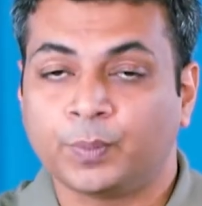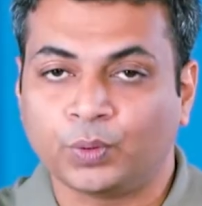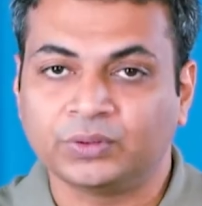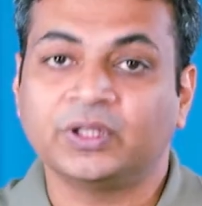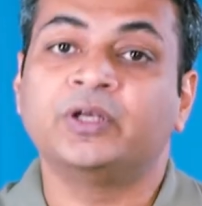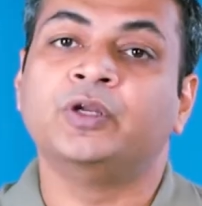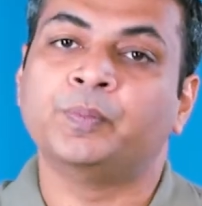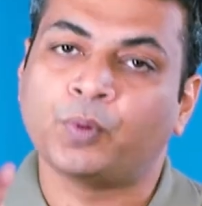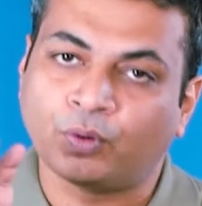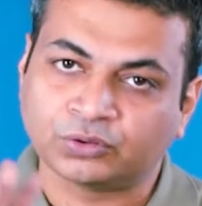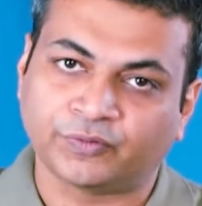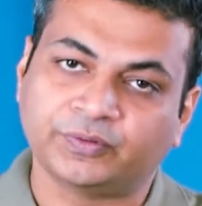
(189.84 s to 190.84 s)
upon the
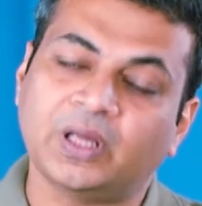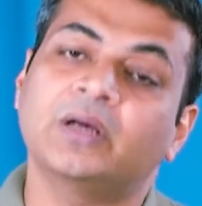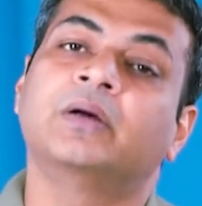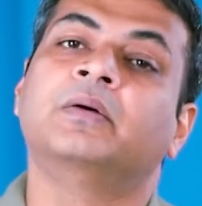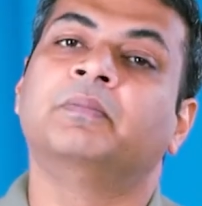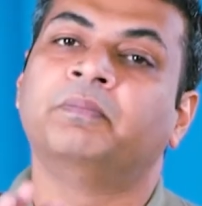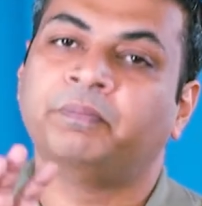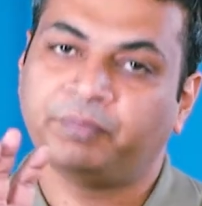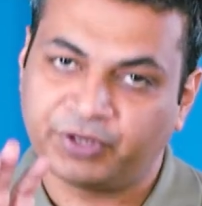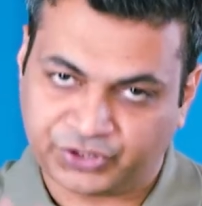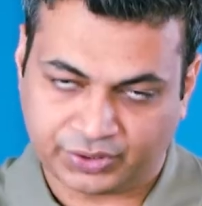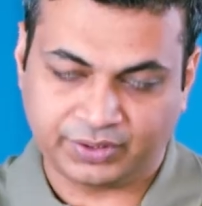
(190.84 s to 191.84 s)
reports of the
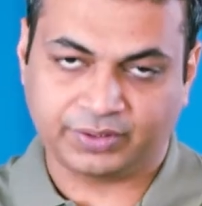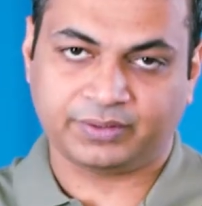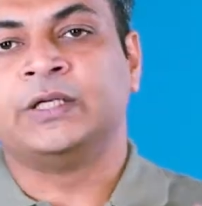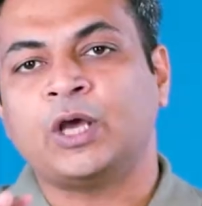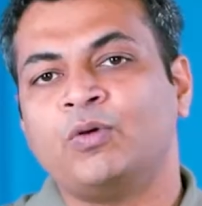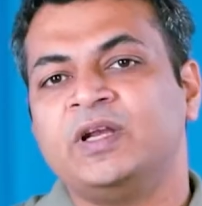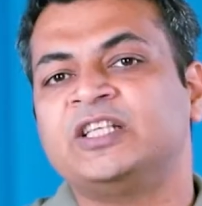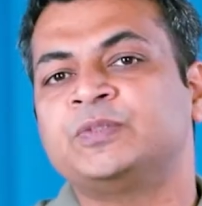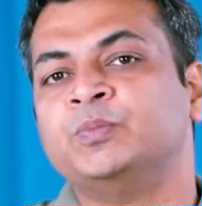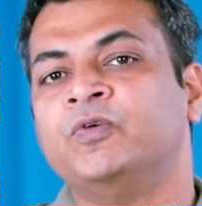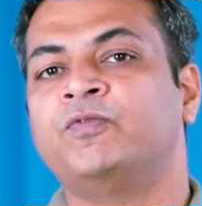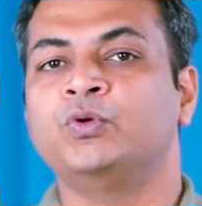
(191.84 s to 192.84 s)
patient. Now let's
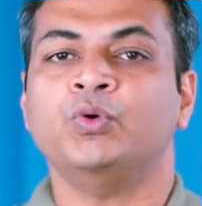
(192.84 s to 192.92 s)
move